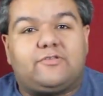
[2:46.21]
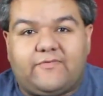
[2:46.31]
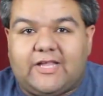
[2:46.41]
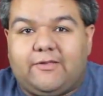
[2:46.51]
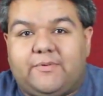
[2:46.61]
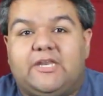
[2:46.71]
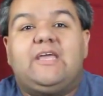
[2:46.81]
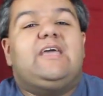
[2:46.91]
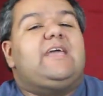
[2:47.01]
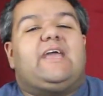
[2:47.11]
development,
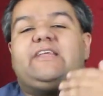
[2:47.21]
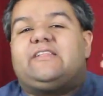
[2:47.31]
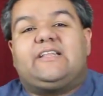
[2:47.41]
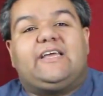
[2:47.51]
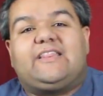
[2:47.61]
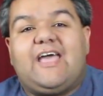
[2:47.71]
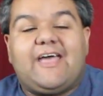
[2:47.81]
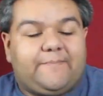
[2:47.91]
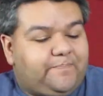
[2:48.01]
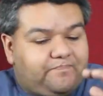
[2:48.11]
anything like that.